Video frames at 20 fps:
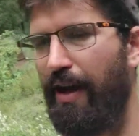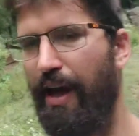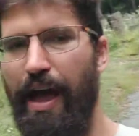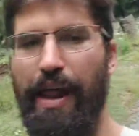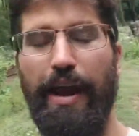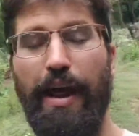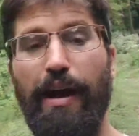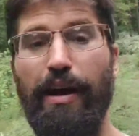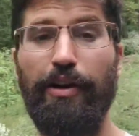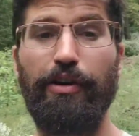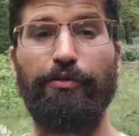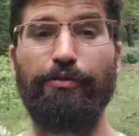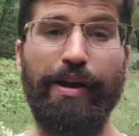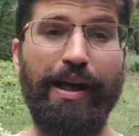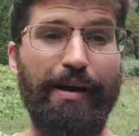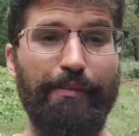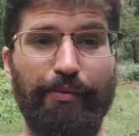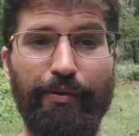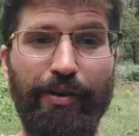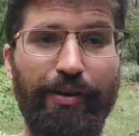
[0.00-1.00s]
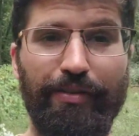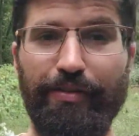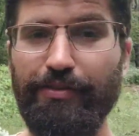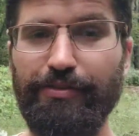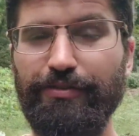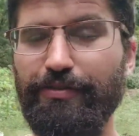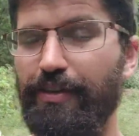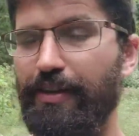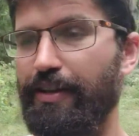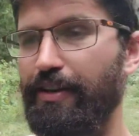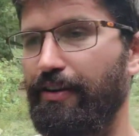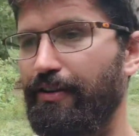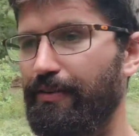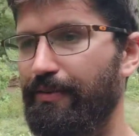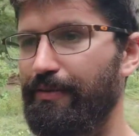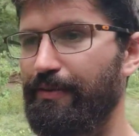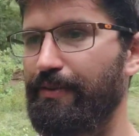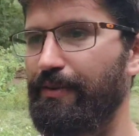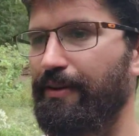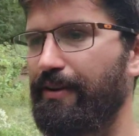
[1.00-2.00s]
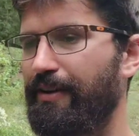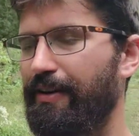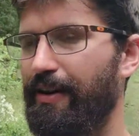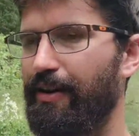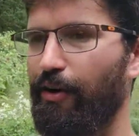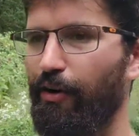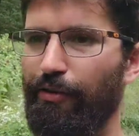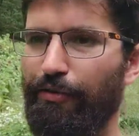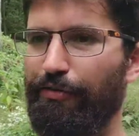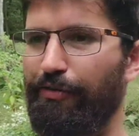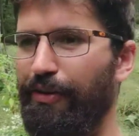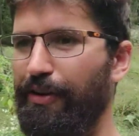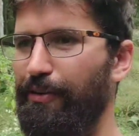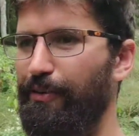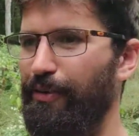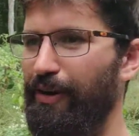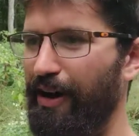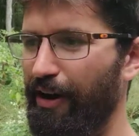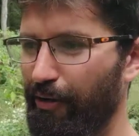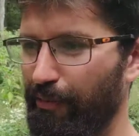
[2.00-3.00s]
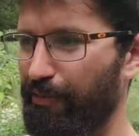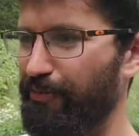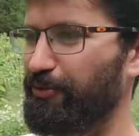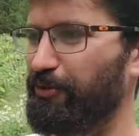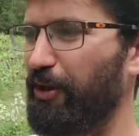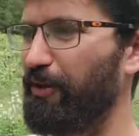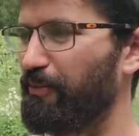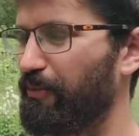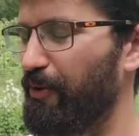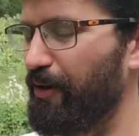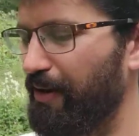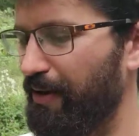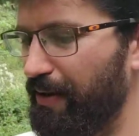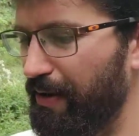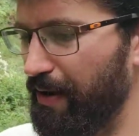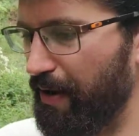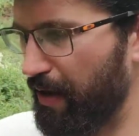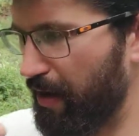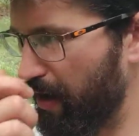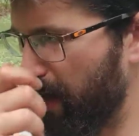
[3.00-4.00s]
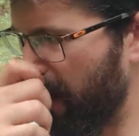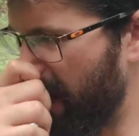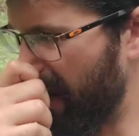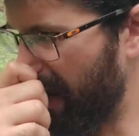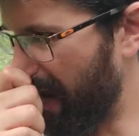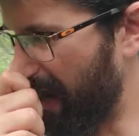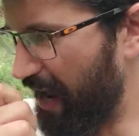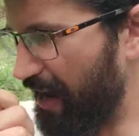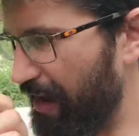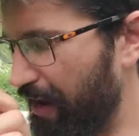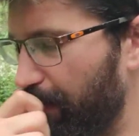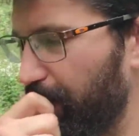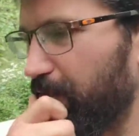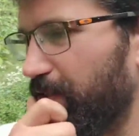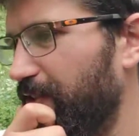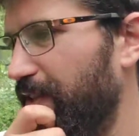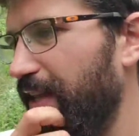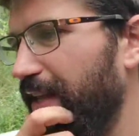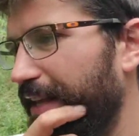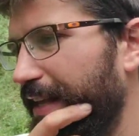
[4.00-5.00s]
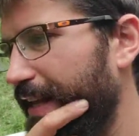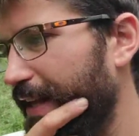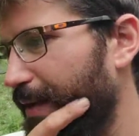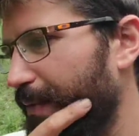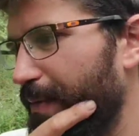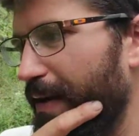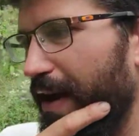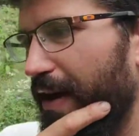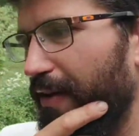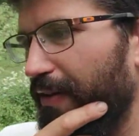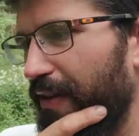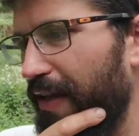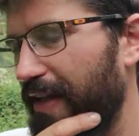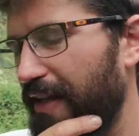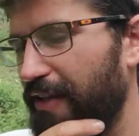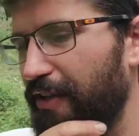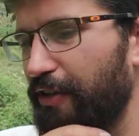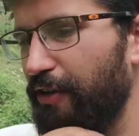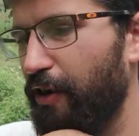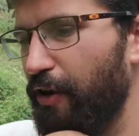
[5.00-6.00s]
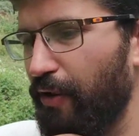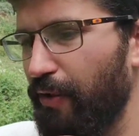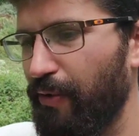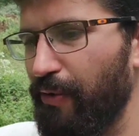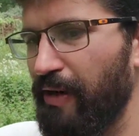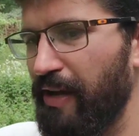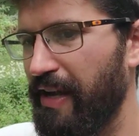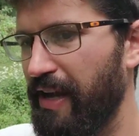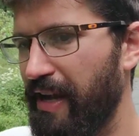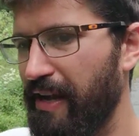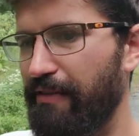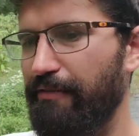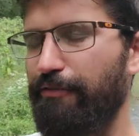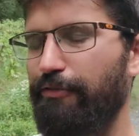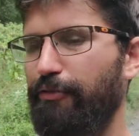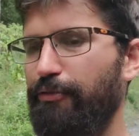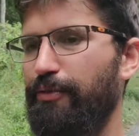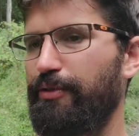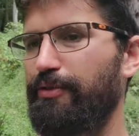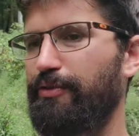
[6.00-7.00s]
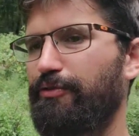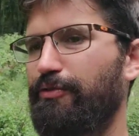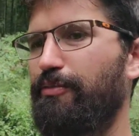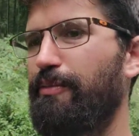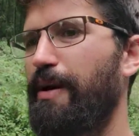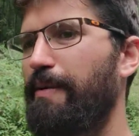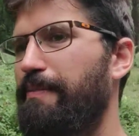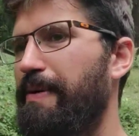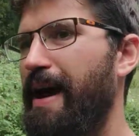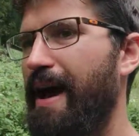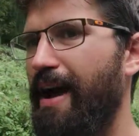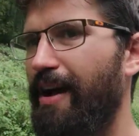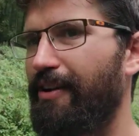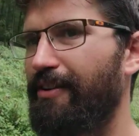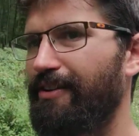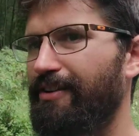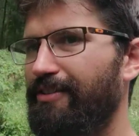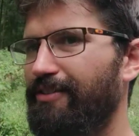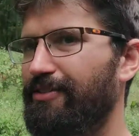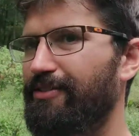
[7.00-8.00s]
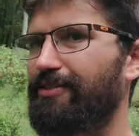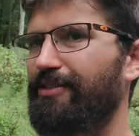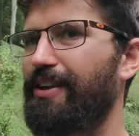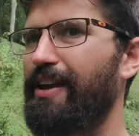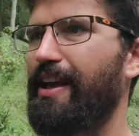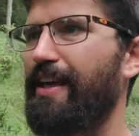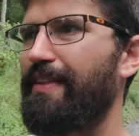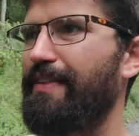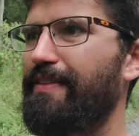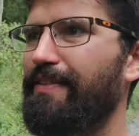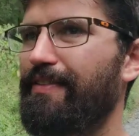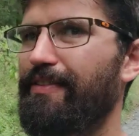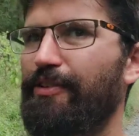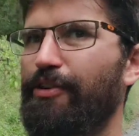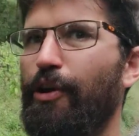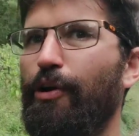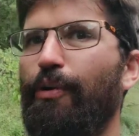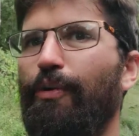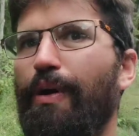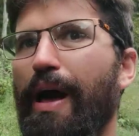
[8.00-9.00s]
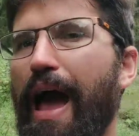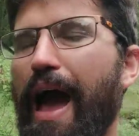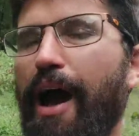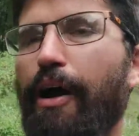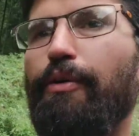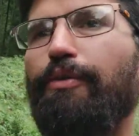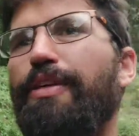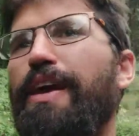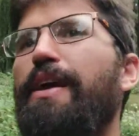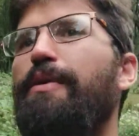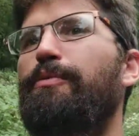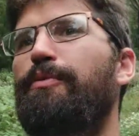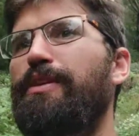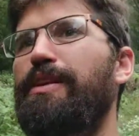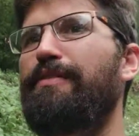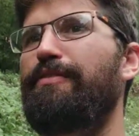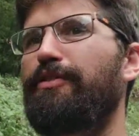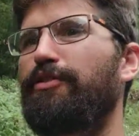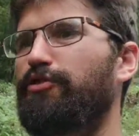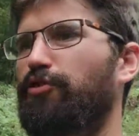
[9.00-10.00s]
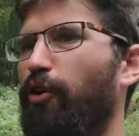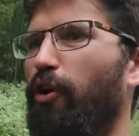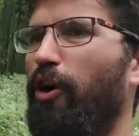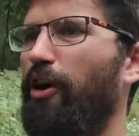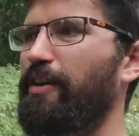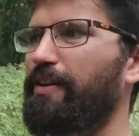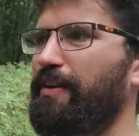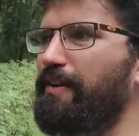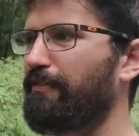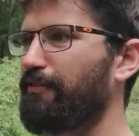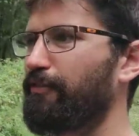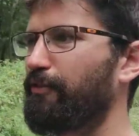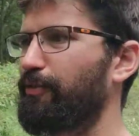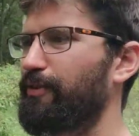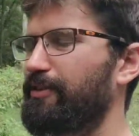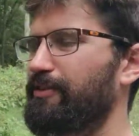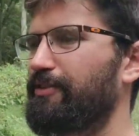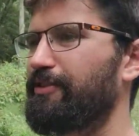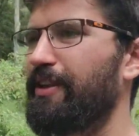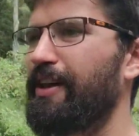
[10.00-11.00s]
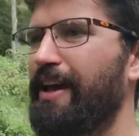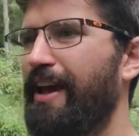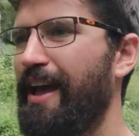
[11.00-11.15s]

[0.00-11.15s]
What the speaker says: And I'm going to ramble on this video. Hopefully it will help someone. And I was thinking about, influence from my parents, and, how they were even taught and influenced.